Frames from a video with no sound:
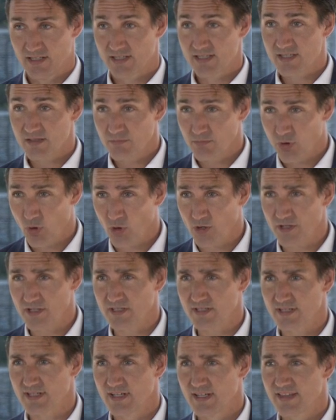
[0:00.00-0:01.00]
It's
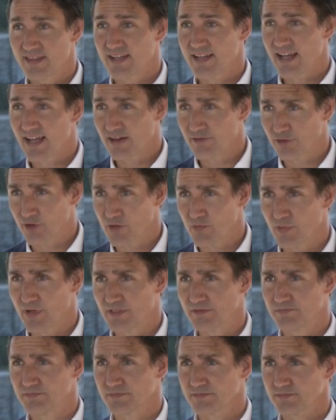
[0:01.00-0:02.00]
important that everyone